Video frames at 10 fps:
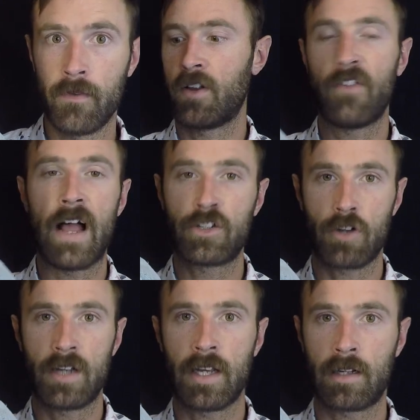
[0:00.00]
the flash
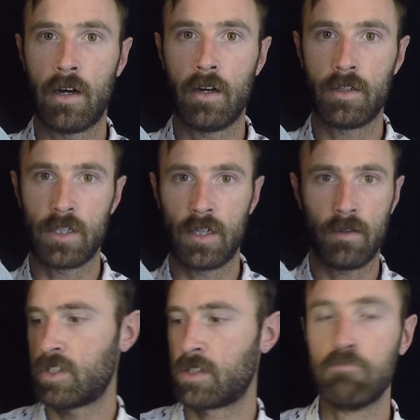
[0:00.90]
dry
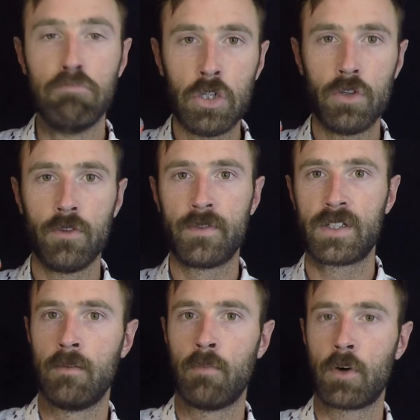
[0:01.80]
technology just
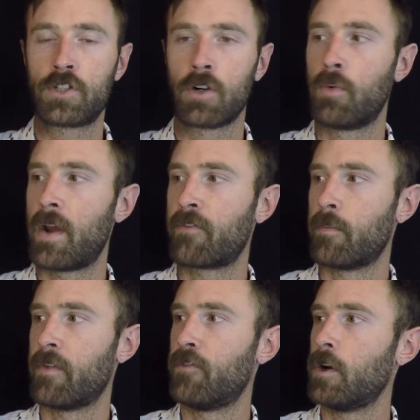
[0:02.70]
moves moisture away
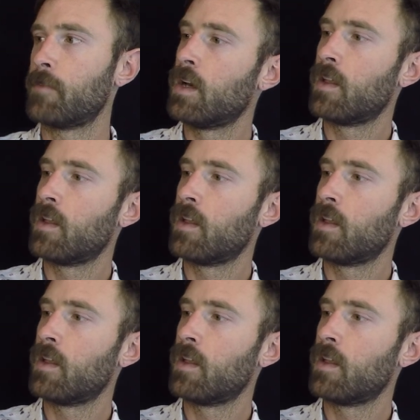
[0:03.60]
from the foot.